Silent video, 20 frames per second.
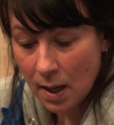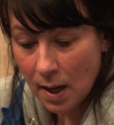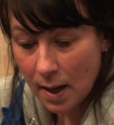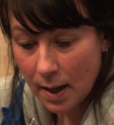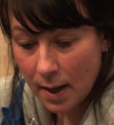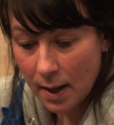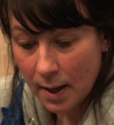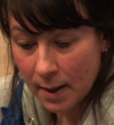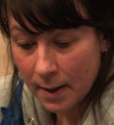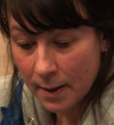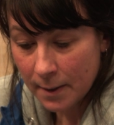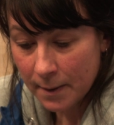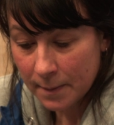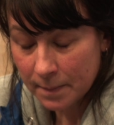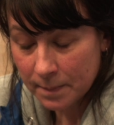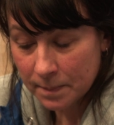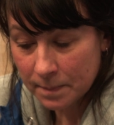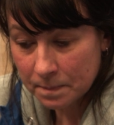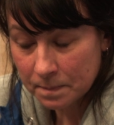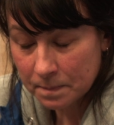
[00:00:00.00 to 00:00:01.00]

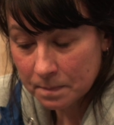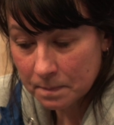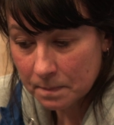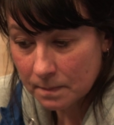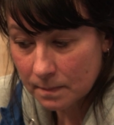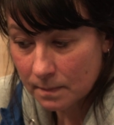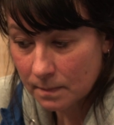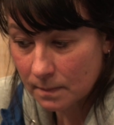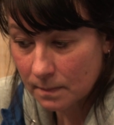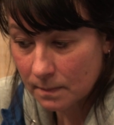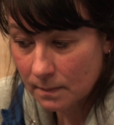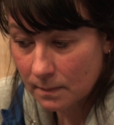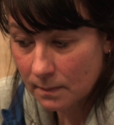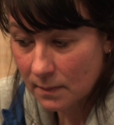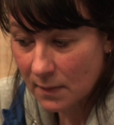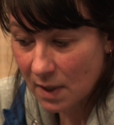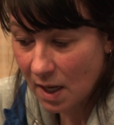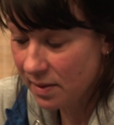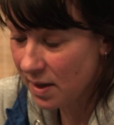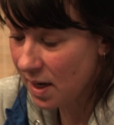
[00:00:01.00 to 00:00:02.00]

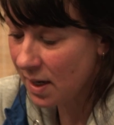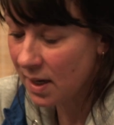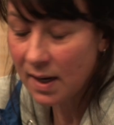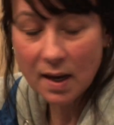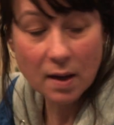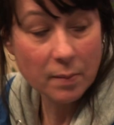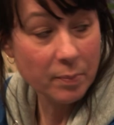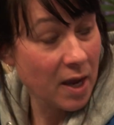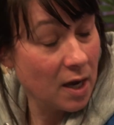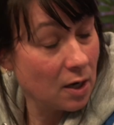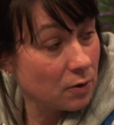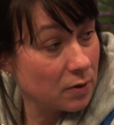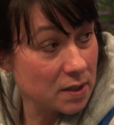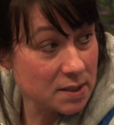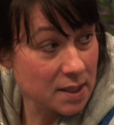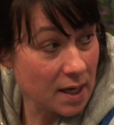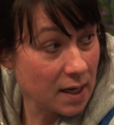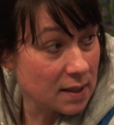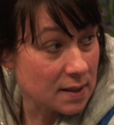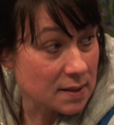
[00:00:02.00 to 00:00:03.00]
they can get
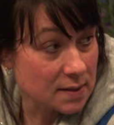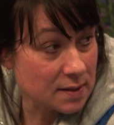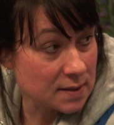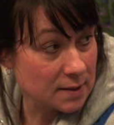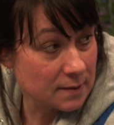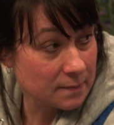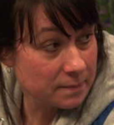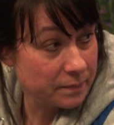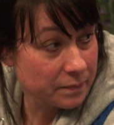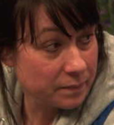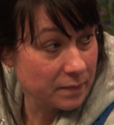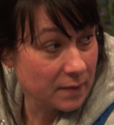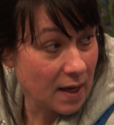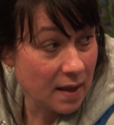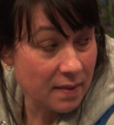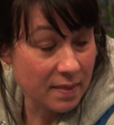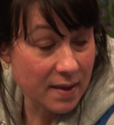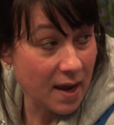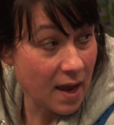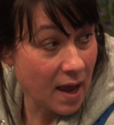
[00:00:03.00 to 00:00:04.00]
pancreatitis,
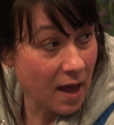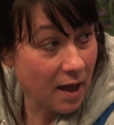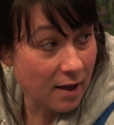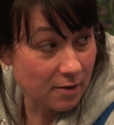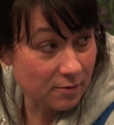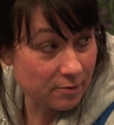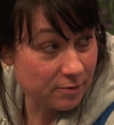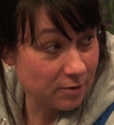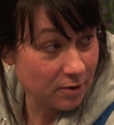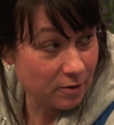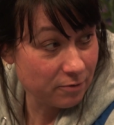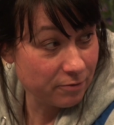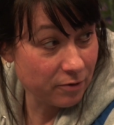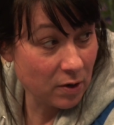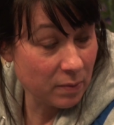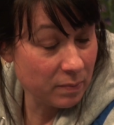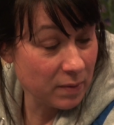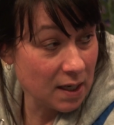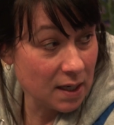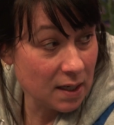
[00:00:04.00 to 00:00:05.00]
and they have,
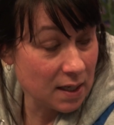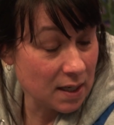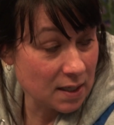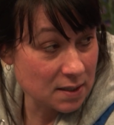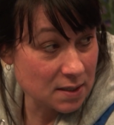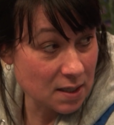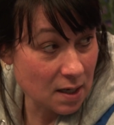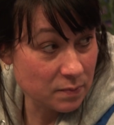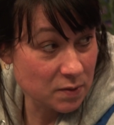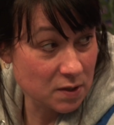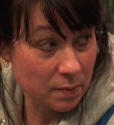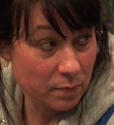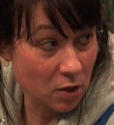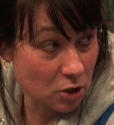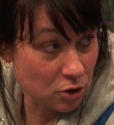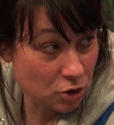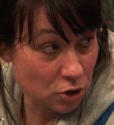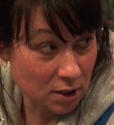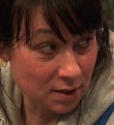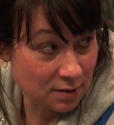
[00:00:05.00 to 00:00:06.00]
from eating tubs of
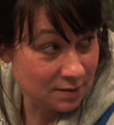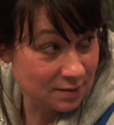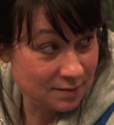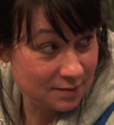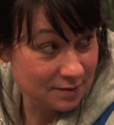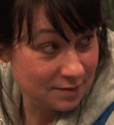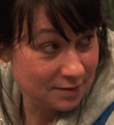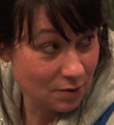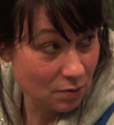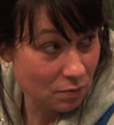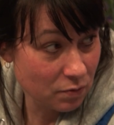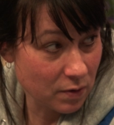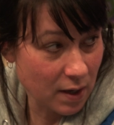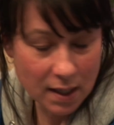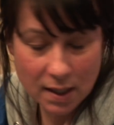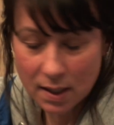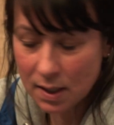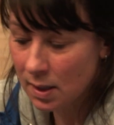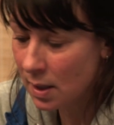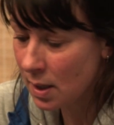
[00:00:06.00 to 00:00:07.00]
margarine,
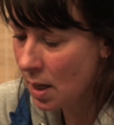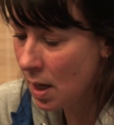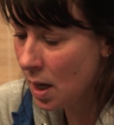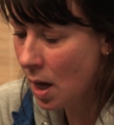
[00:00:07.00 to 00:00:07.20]
right?